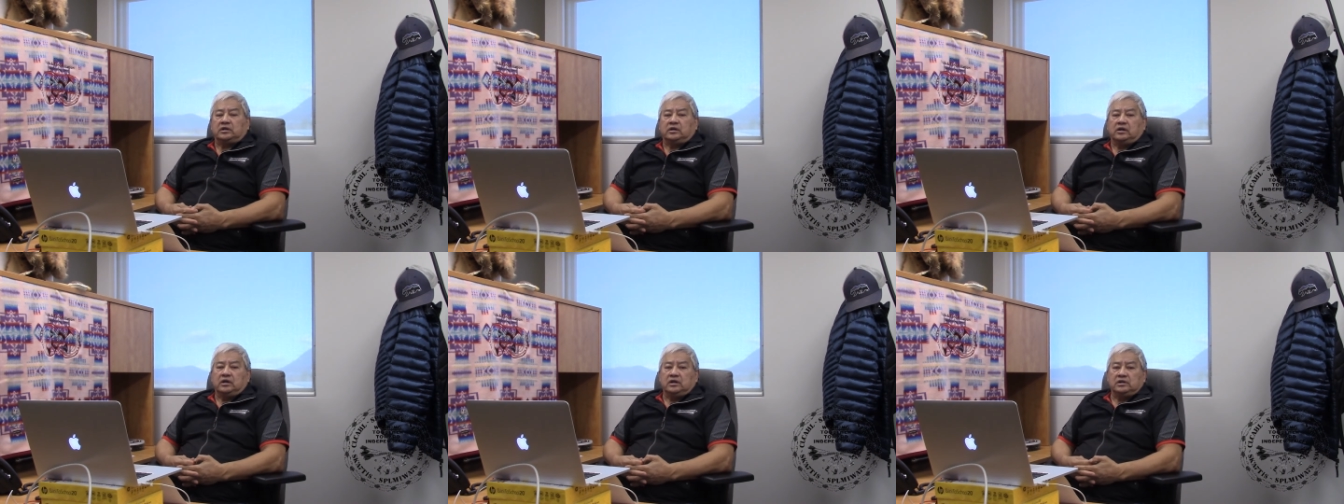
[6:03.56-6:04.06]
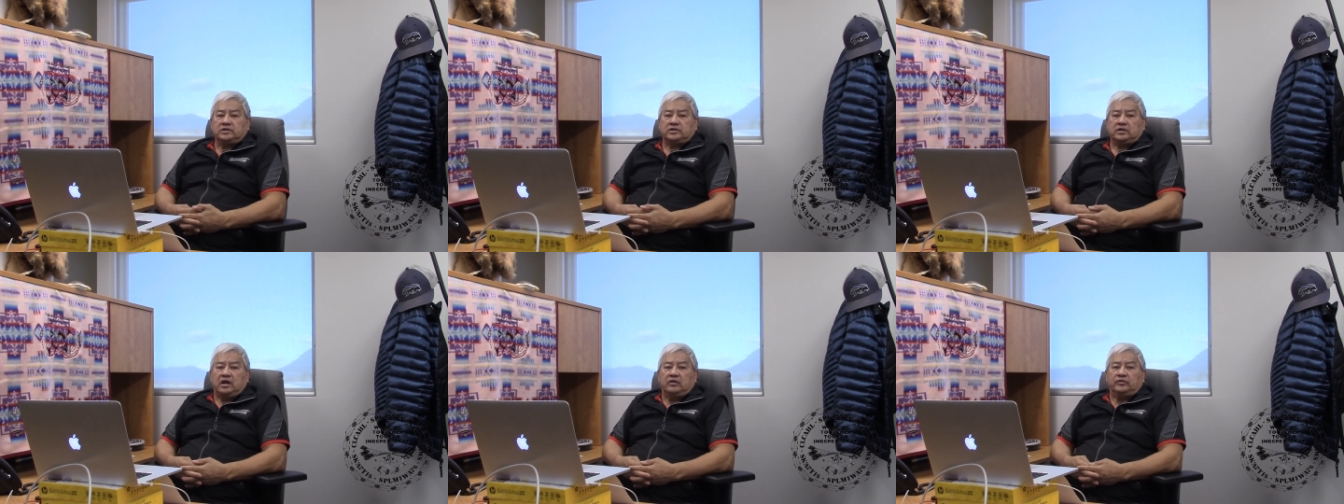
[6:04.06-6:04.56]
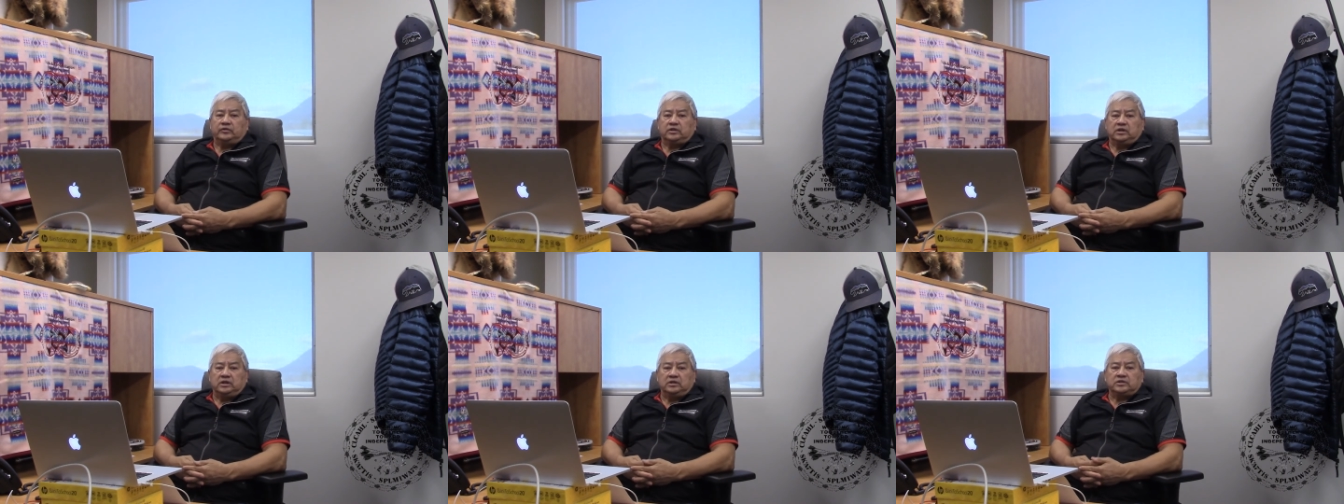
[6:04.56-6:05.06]
our health staff at the
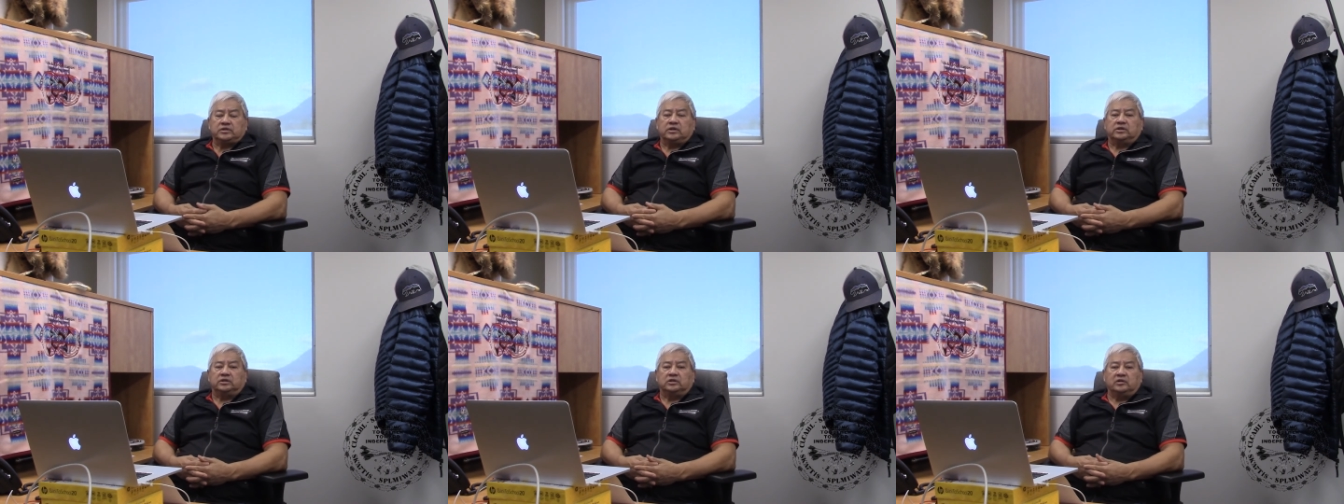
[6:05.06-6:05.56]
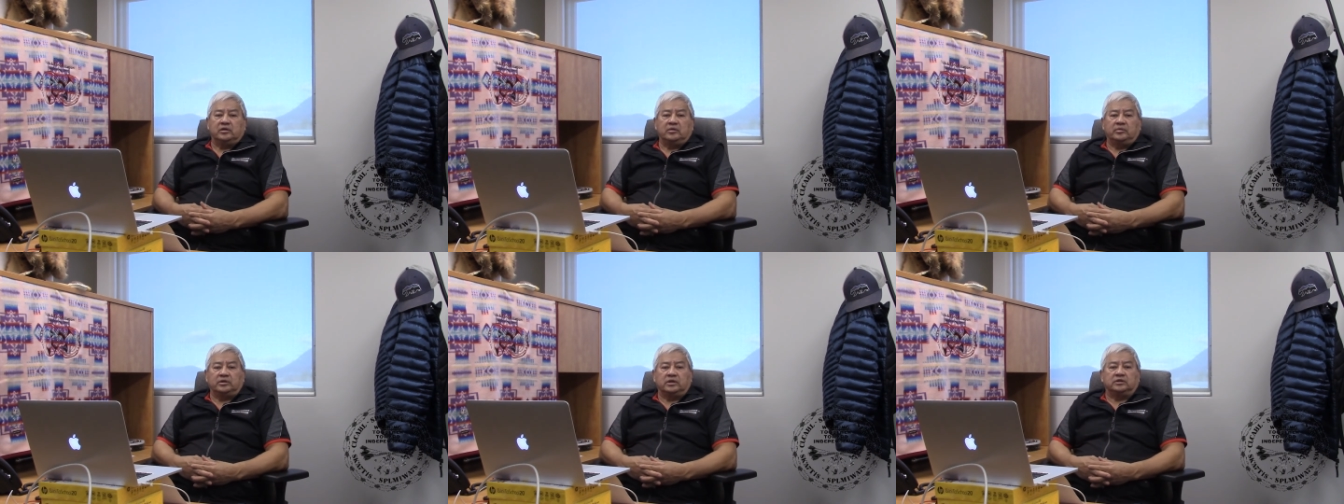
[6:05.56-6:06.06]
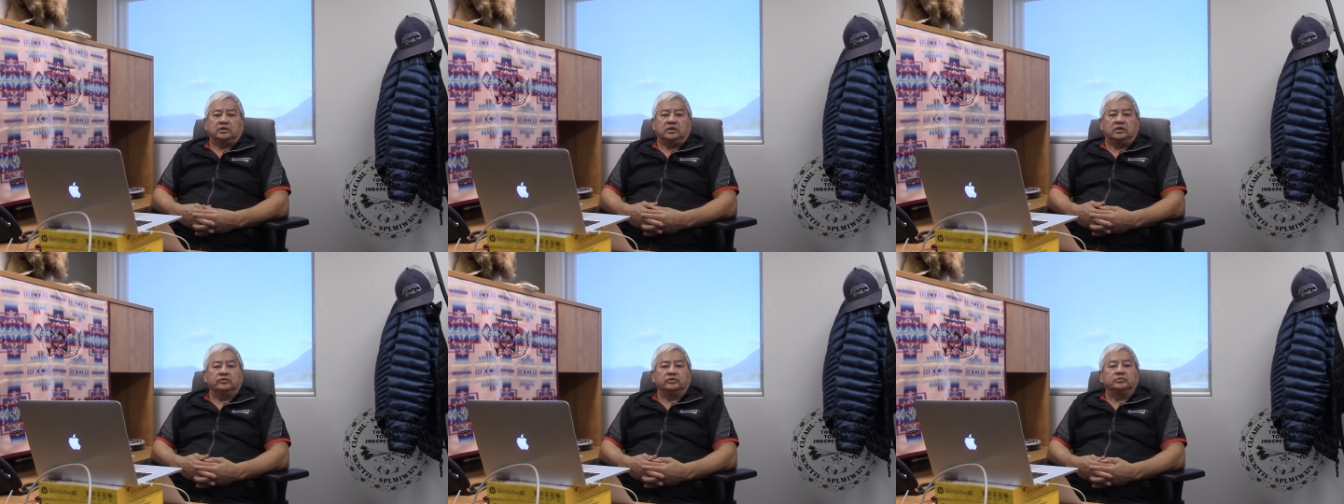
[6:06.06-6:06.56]
health center, they're able to get that
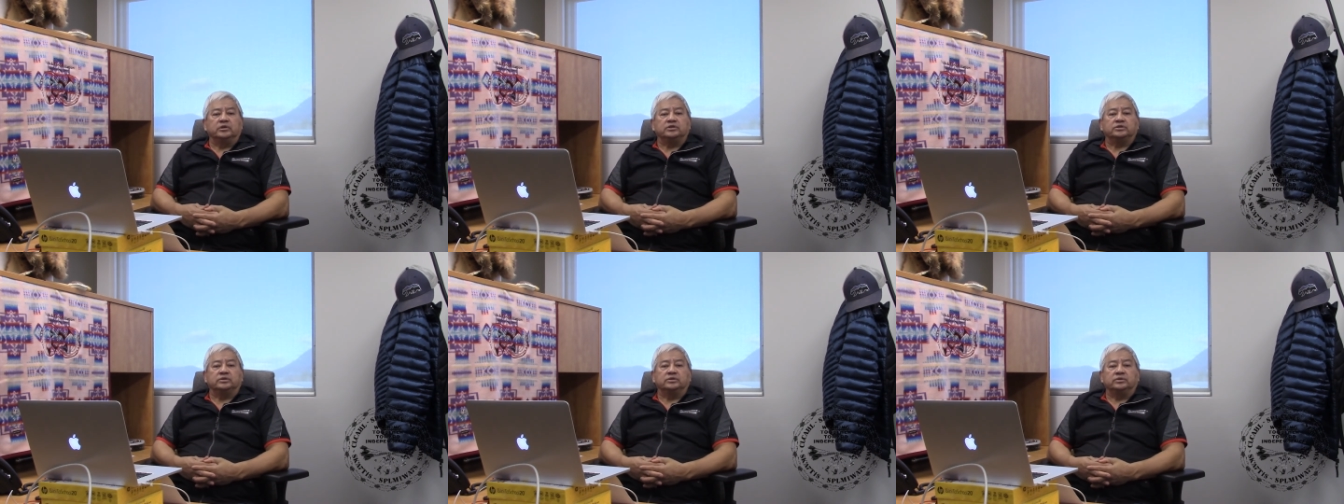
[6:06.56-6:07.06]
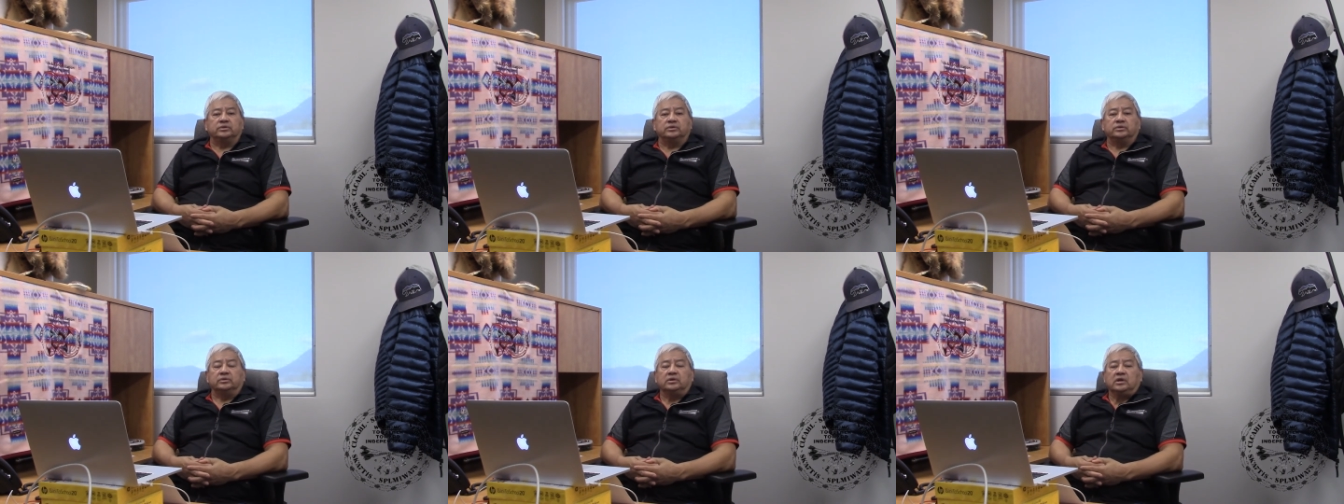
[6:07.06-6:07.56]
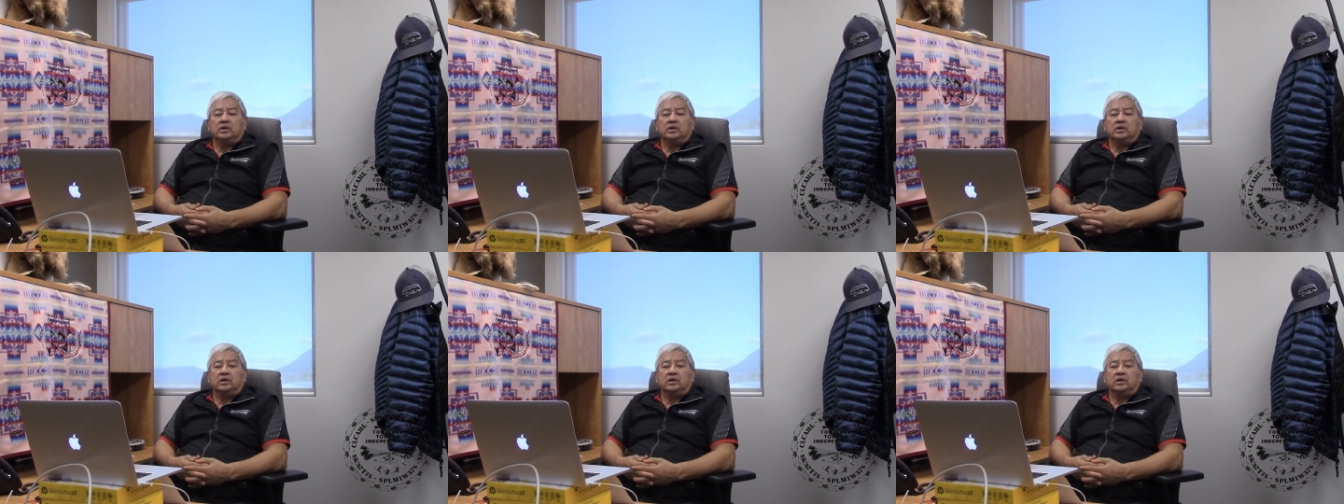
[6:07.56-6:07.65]
information to you.